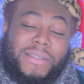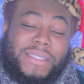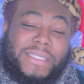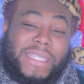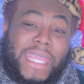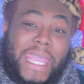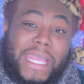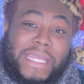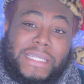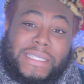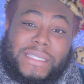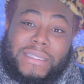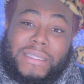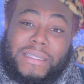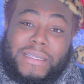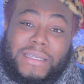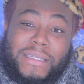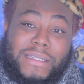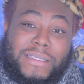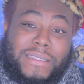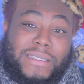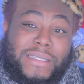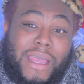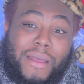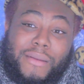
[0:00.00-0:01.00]

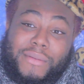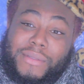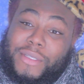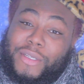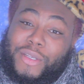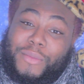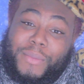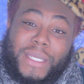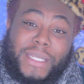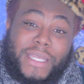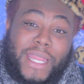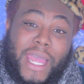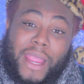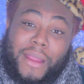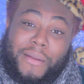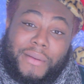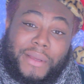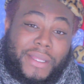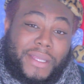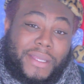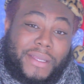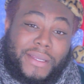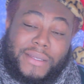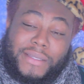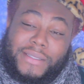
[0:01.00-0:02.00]
Santa, don't do me
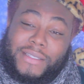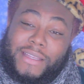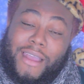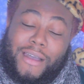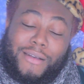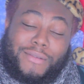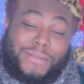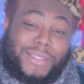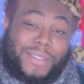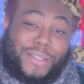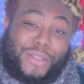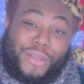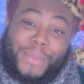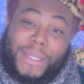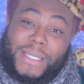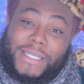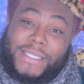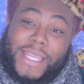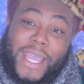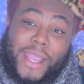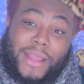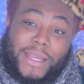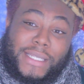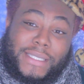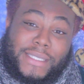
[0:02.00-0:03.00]
dirty don't zoom
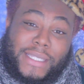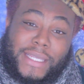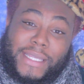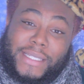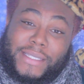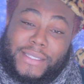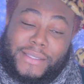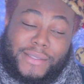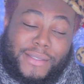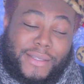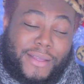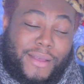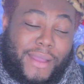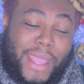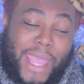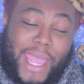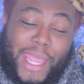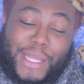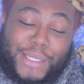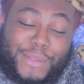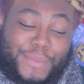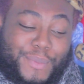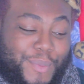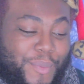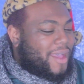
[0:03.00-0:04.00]
these out cancel.
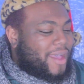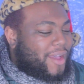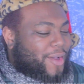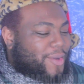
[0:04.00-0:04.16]
Okay.